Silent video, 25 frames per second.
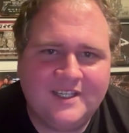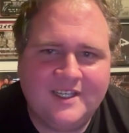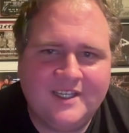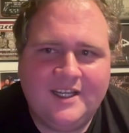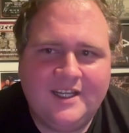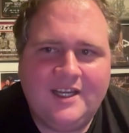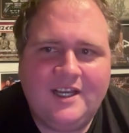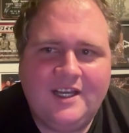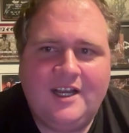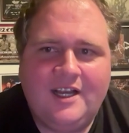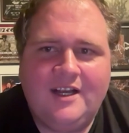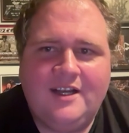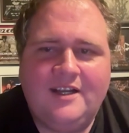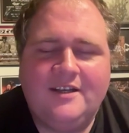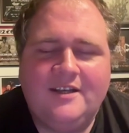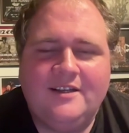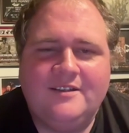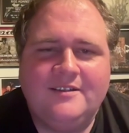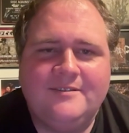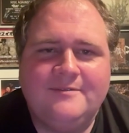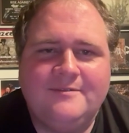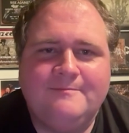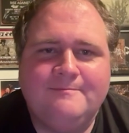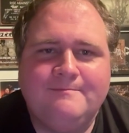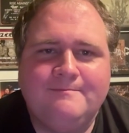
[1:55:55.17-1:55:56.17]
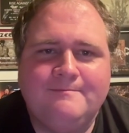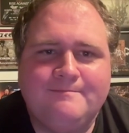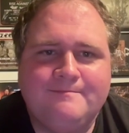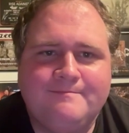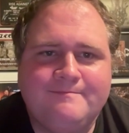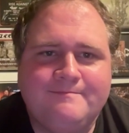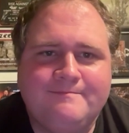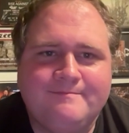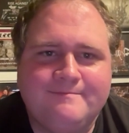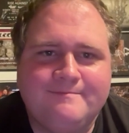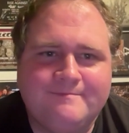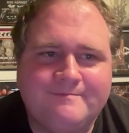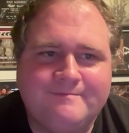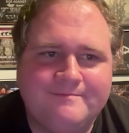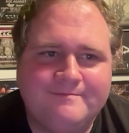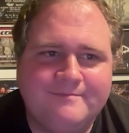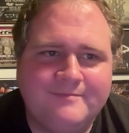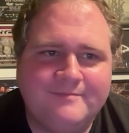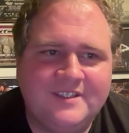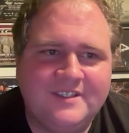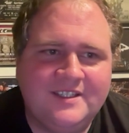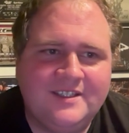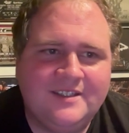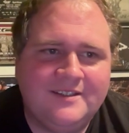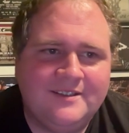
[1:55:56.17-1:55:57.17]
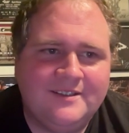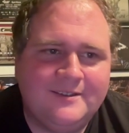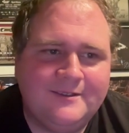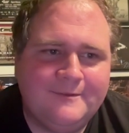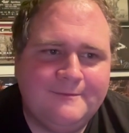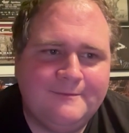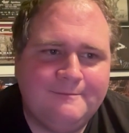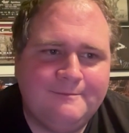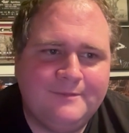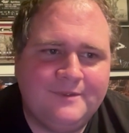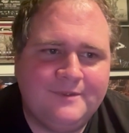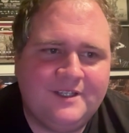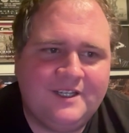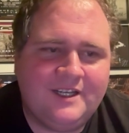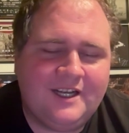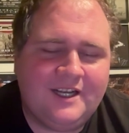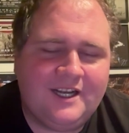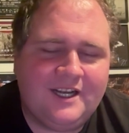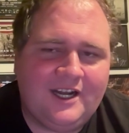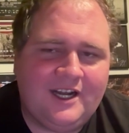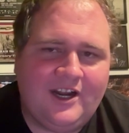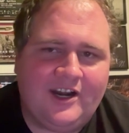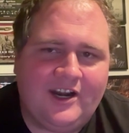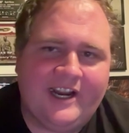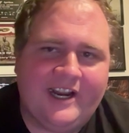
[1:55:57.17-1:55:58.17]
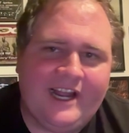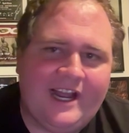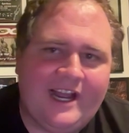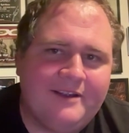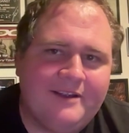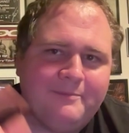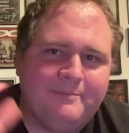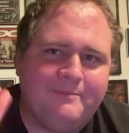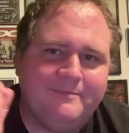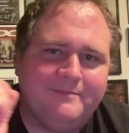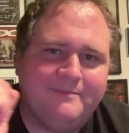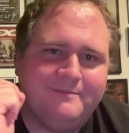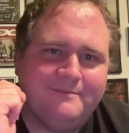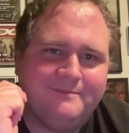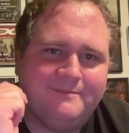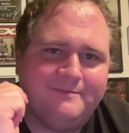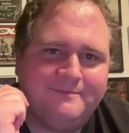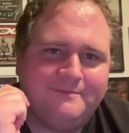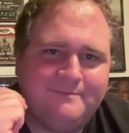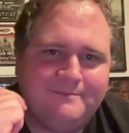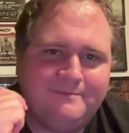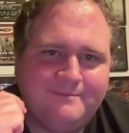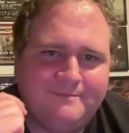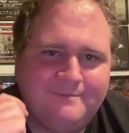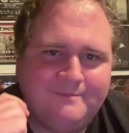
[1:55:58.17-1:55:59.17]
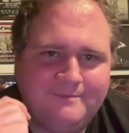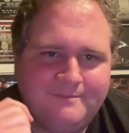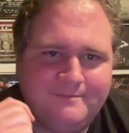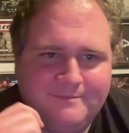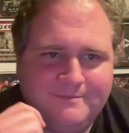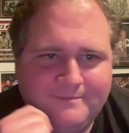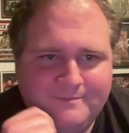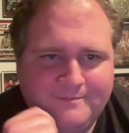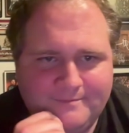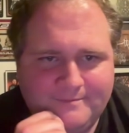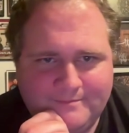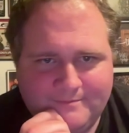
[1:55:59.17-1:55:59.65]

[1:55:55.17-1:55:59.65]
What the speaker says: so let's begin now. Oh wait, I didn't turn on. Oh, I didn't turn. Okay, there you go.